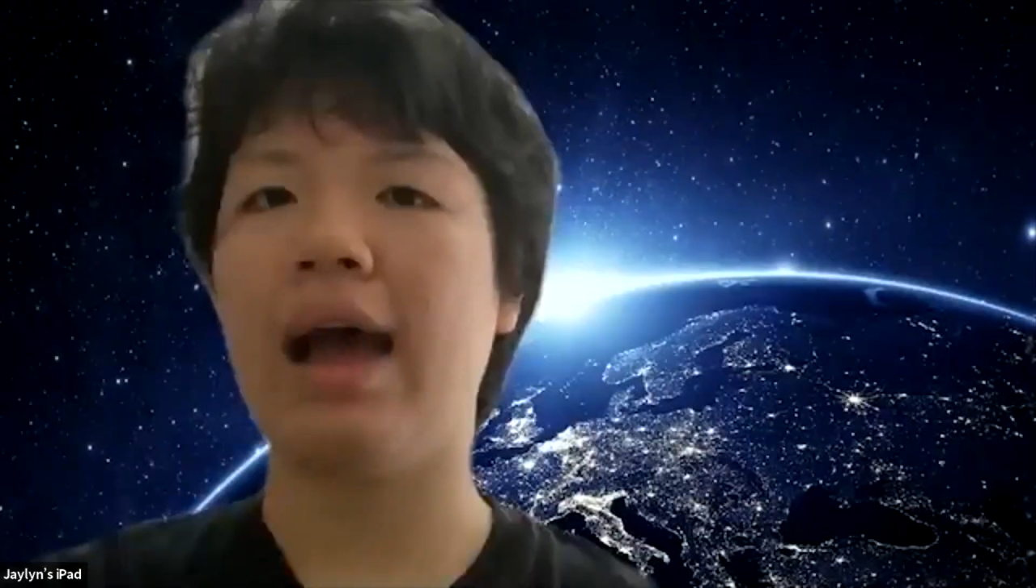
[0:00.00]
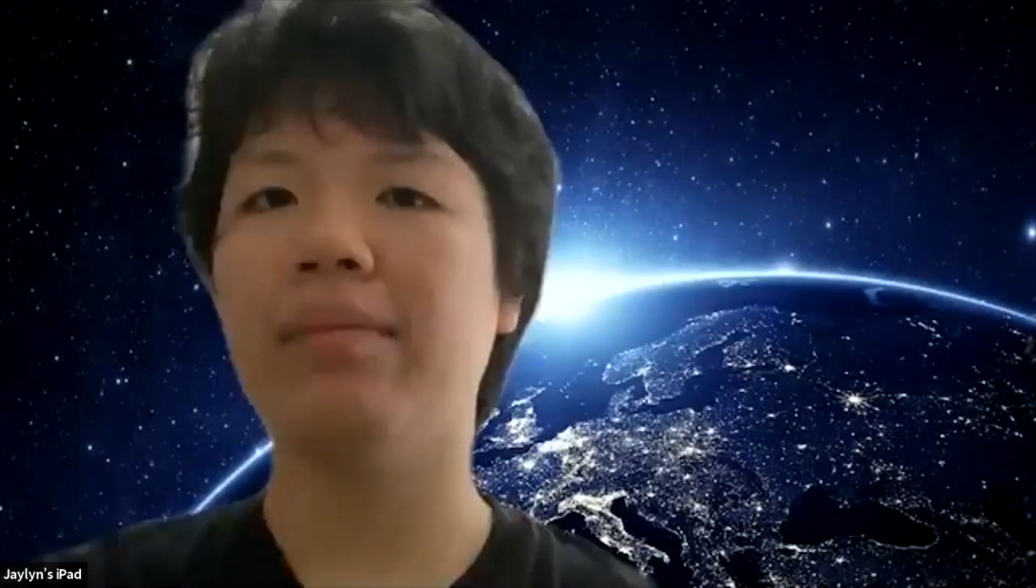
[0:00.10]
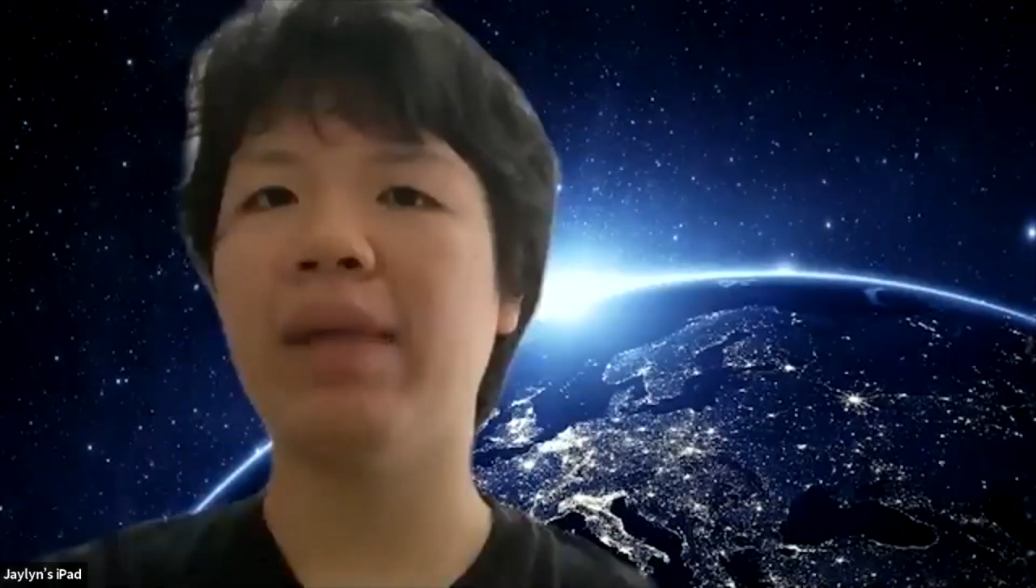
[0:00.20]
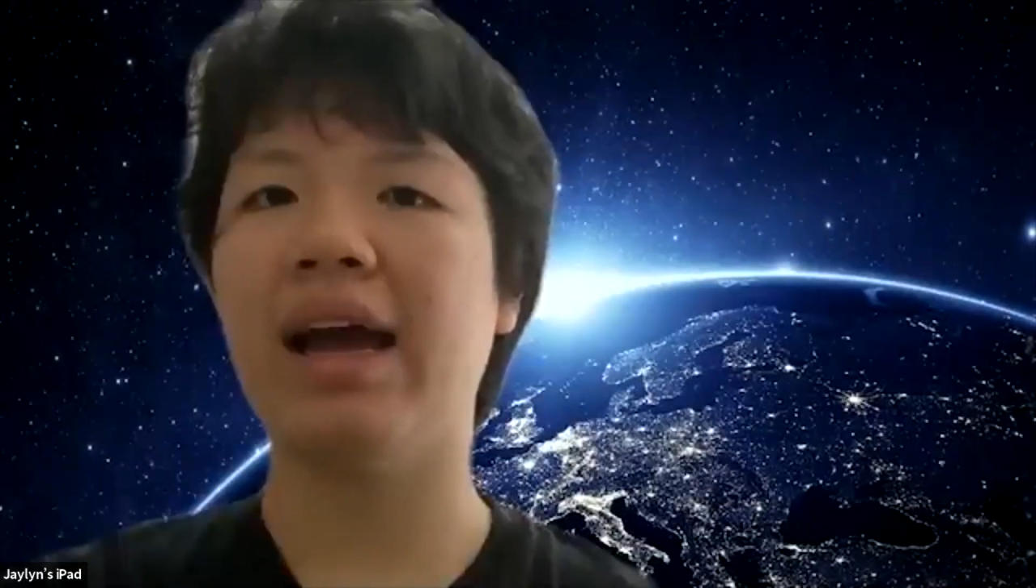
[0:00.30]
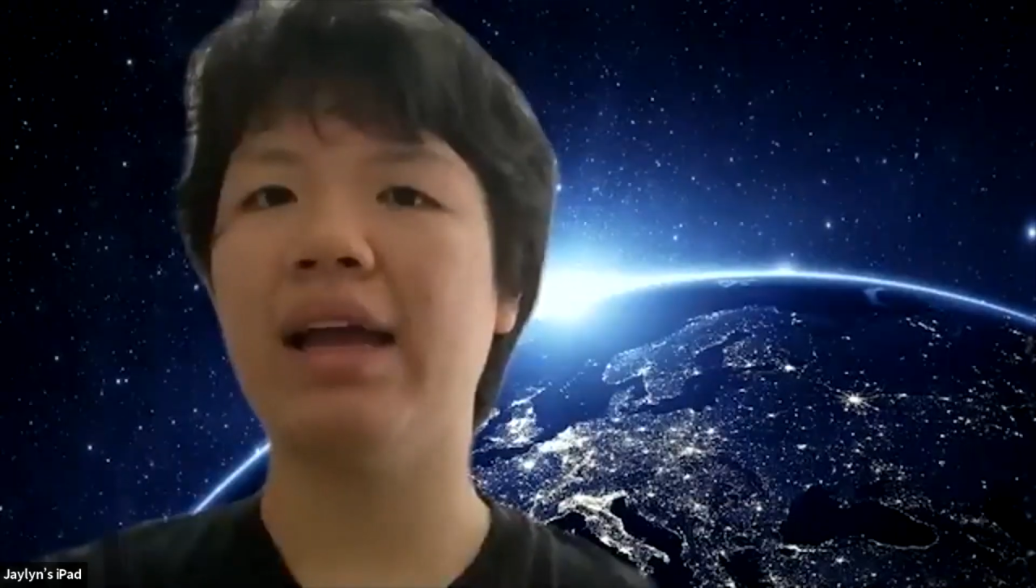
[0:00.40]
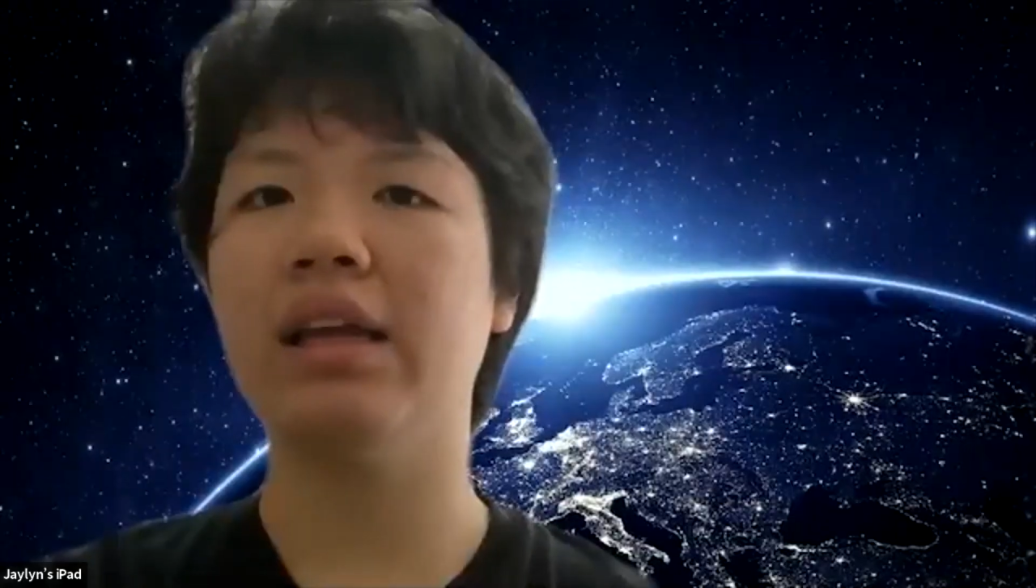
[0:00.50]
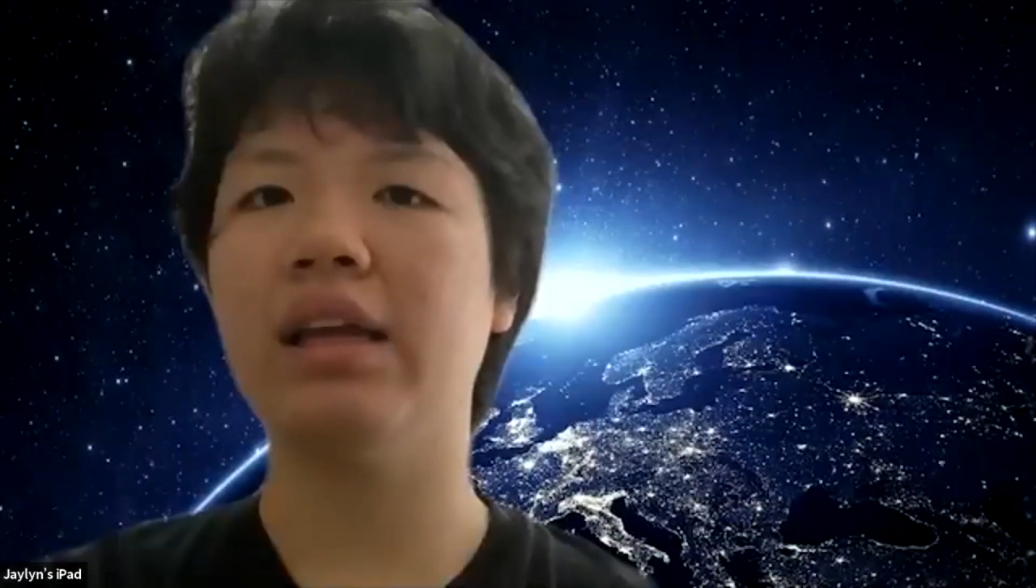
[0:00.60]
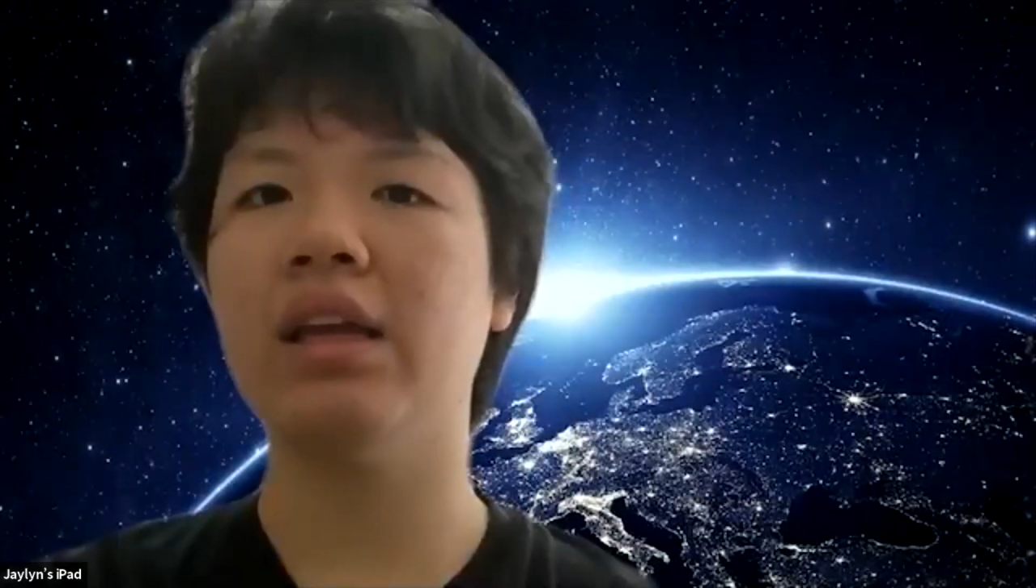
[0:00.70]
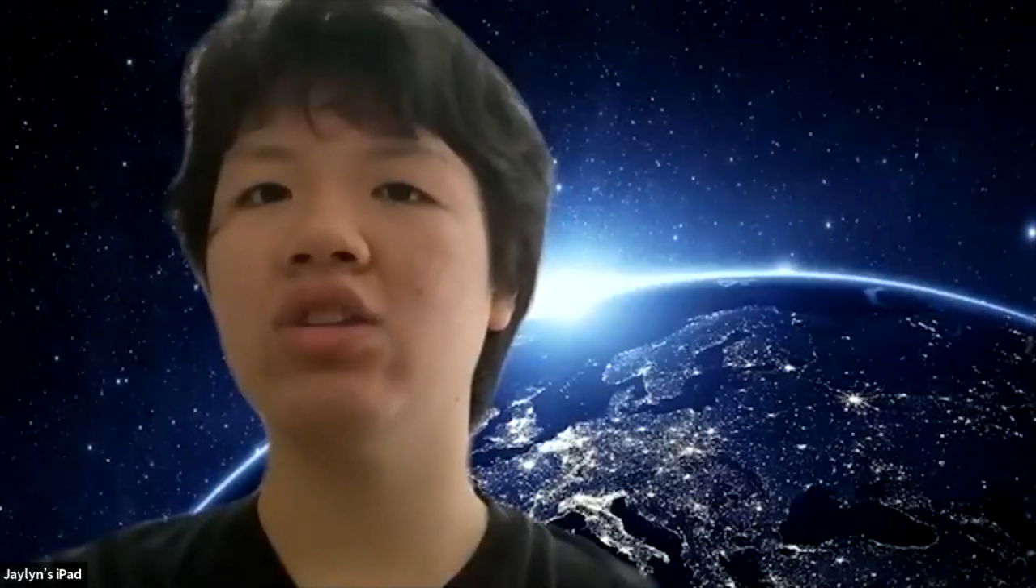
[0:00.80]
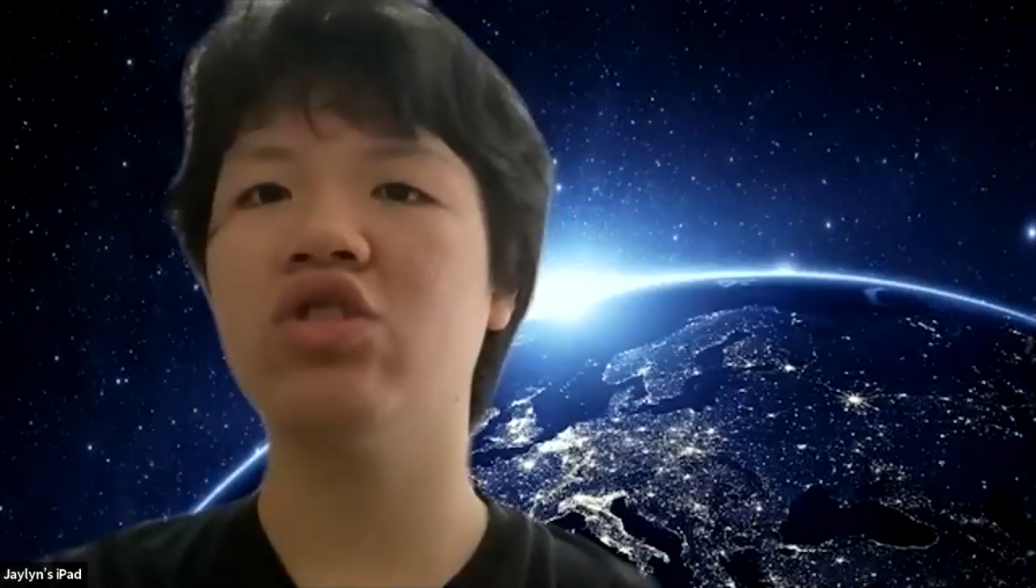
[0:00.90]
my
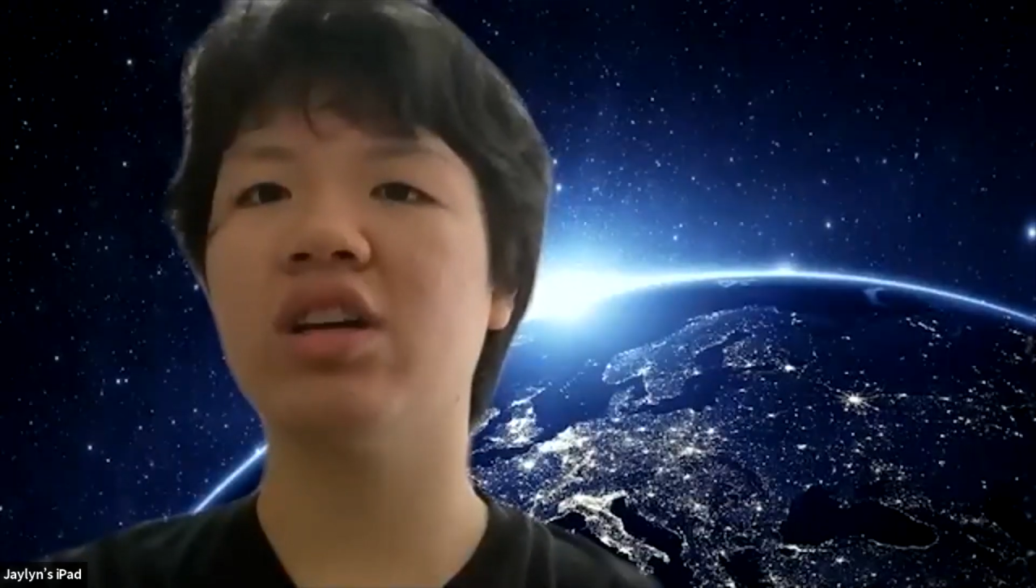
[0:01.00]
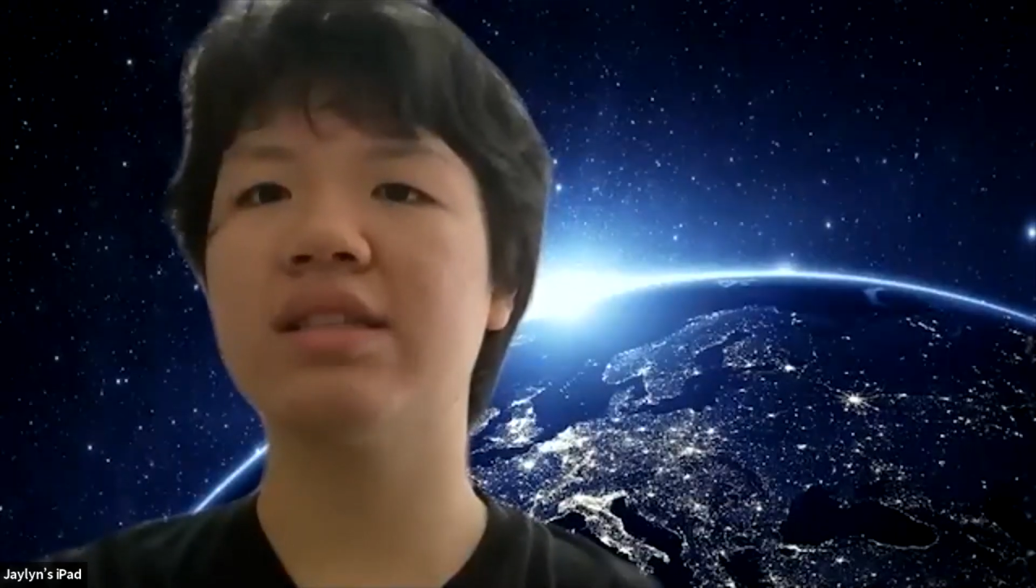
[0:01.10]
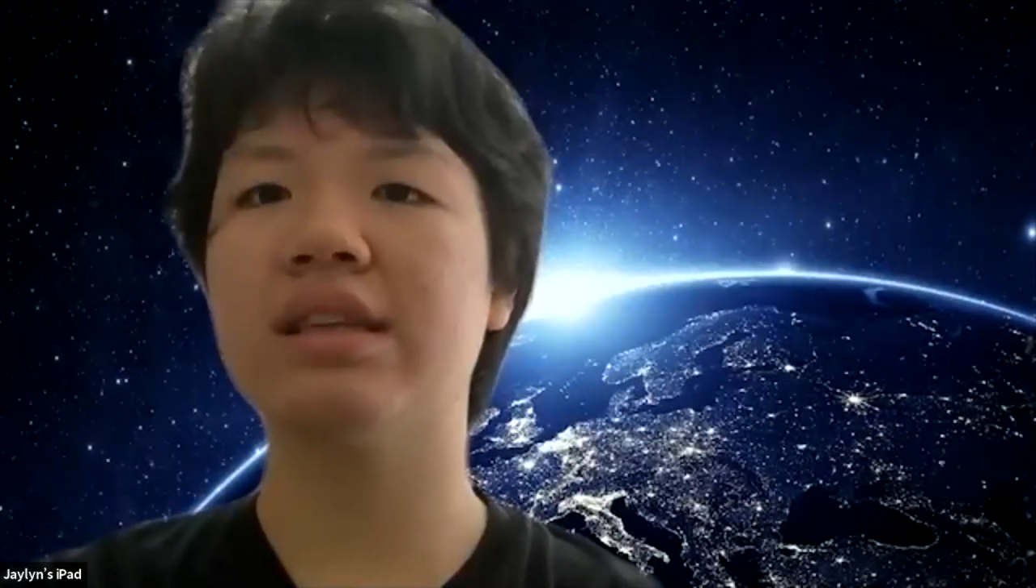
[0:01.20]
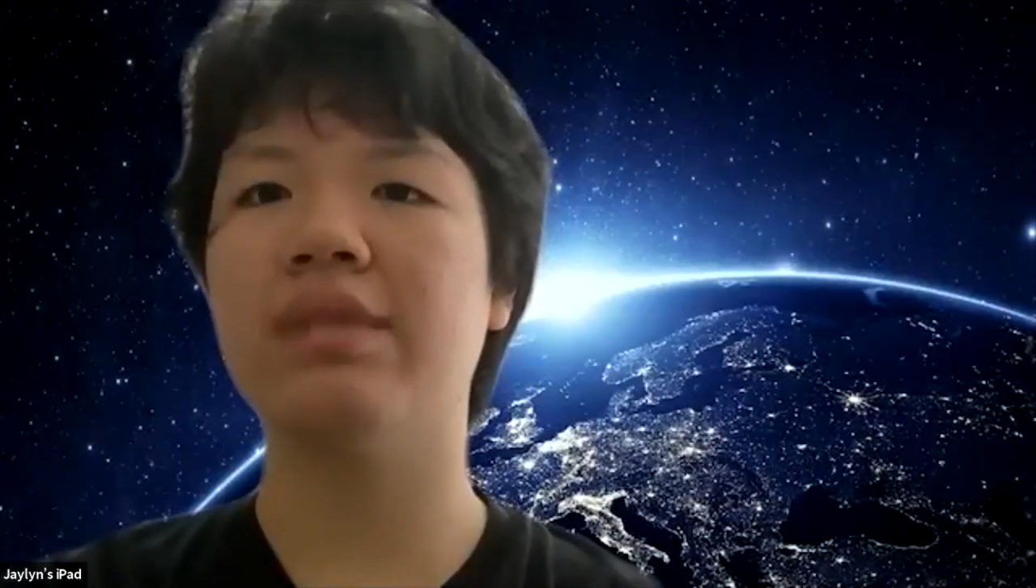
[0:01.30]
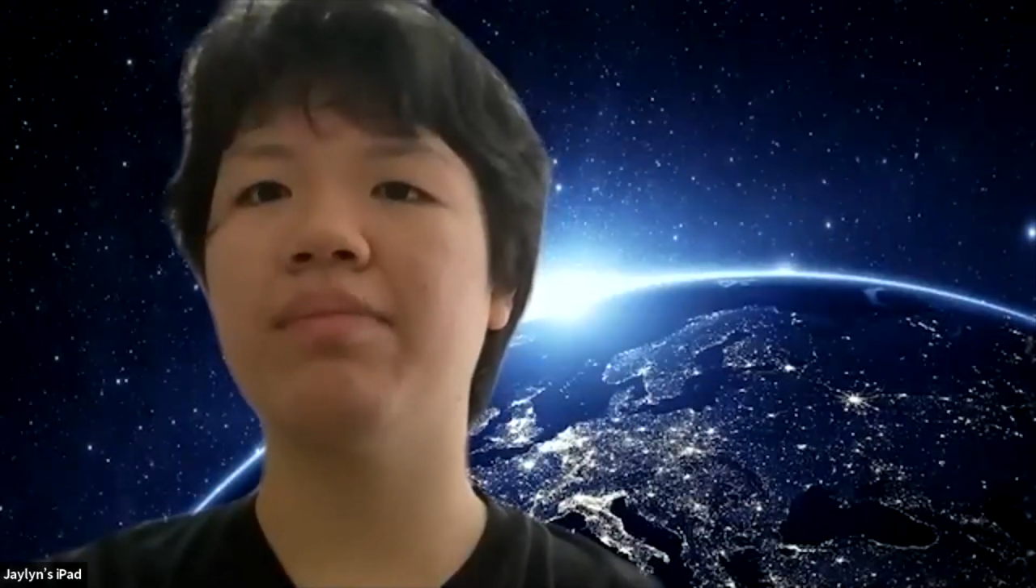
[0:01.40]
interest